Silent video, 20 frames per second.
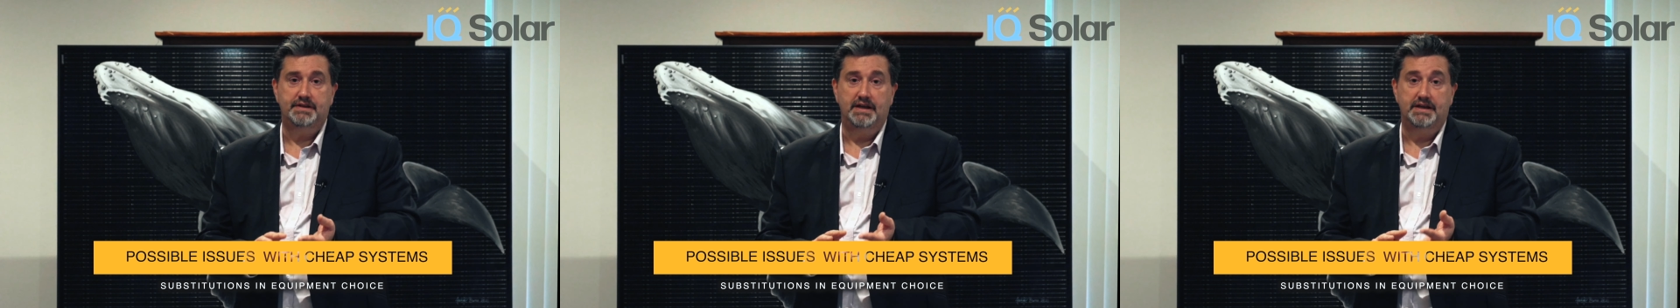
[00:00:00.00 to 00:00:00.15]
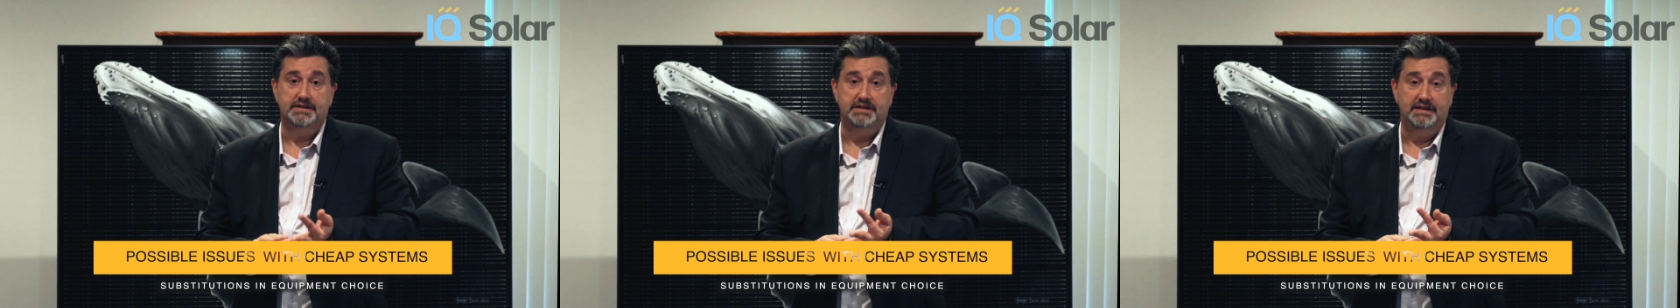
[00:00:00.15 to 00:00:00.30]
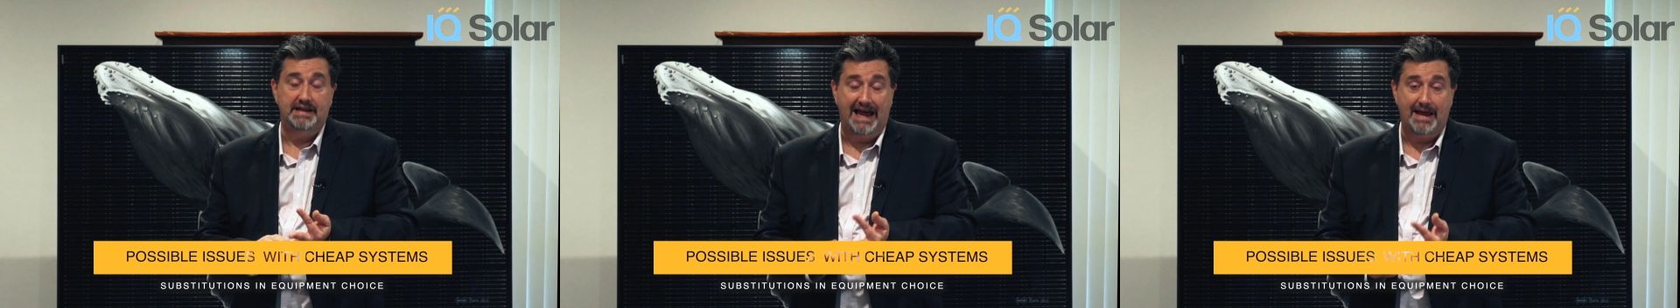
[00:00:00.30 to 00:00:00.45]

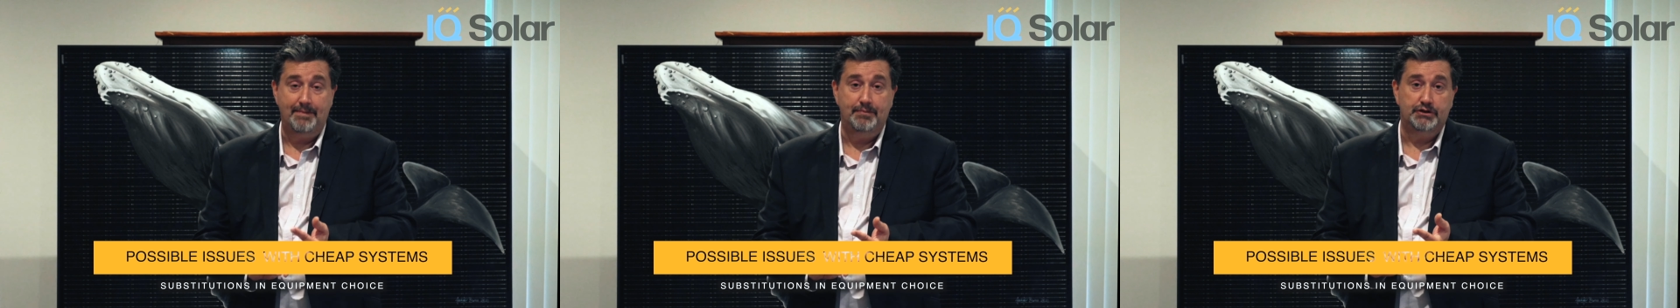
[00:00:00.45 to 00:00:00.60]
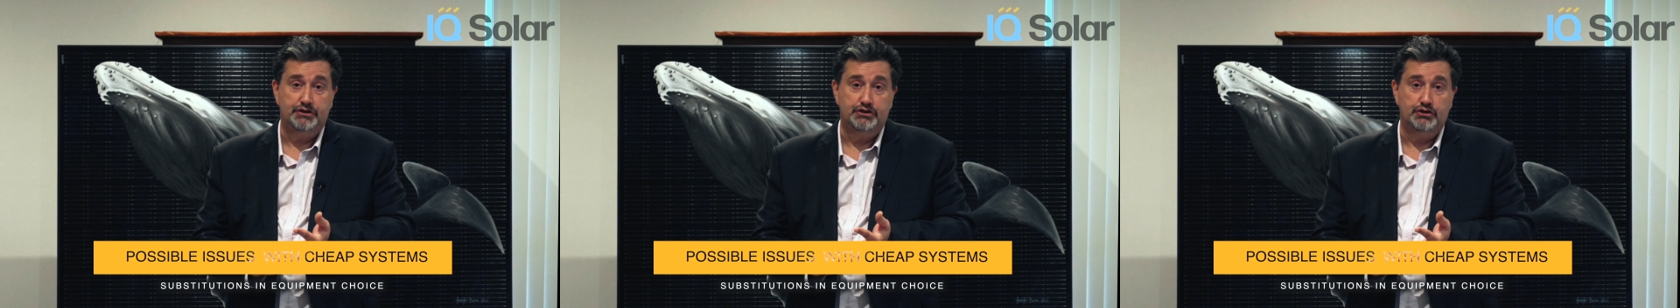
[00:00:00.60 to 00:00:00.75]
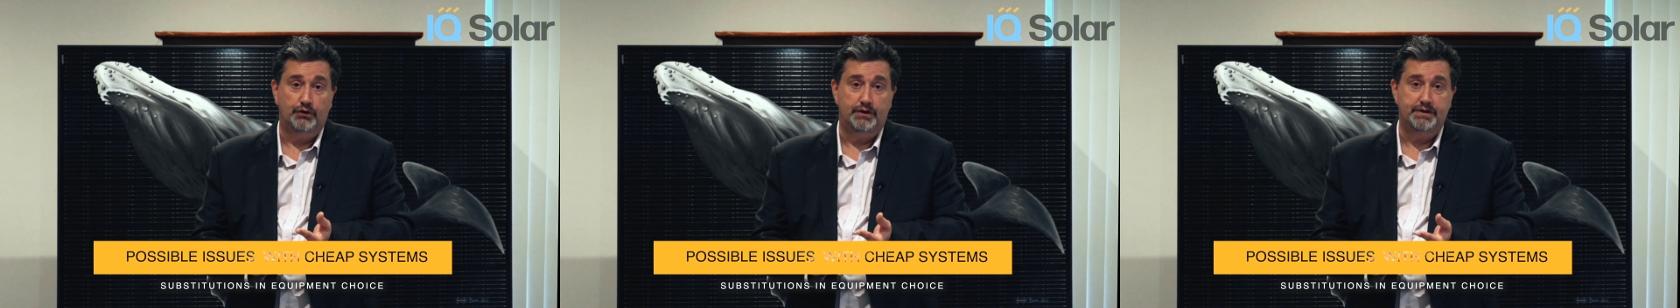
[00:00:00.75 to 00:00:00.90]
there's labor
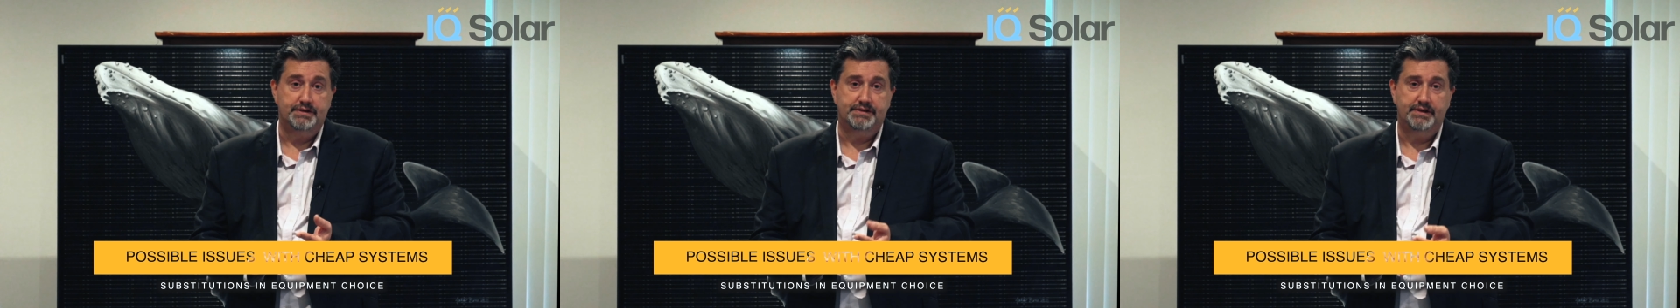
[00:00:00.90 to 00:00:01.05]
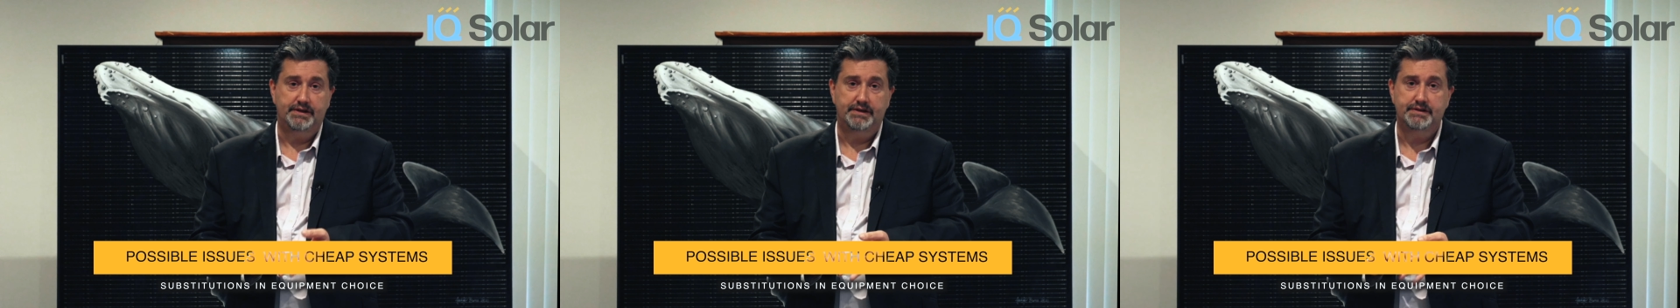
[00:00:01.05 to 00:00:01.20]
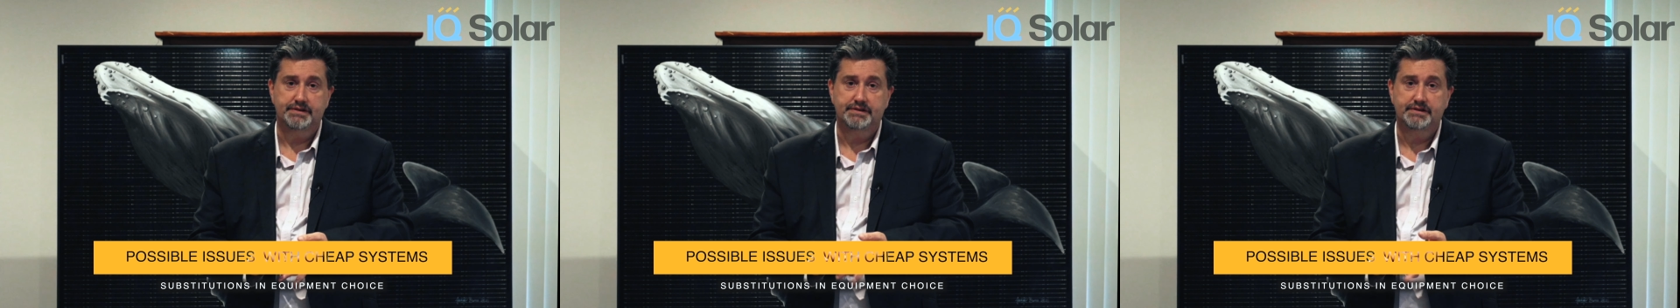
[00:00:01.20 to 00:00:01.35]

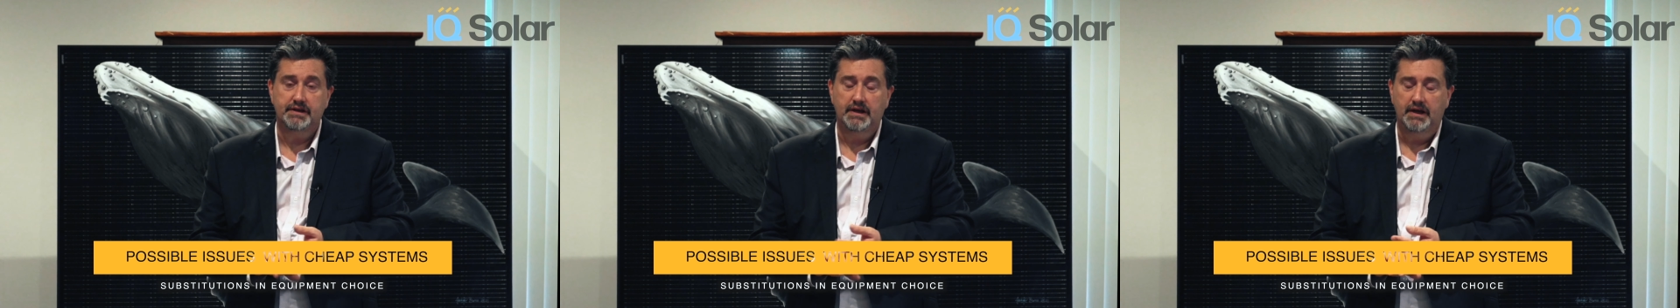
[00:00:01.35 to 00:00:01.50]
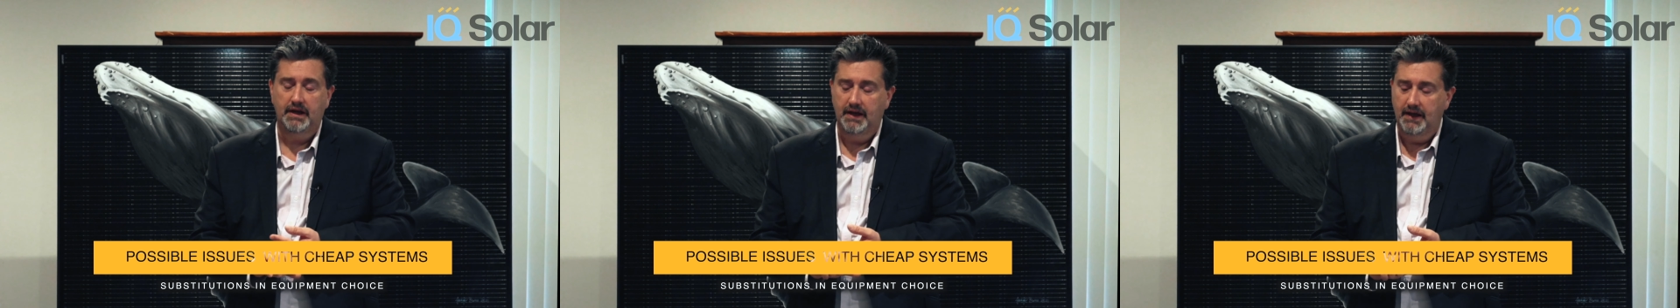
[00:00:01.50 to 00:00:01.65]
choices,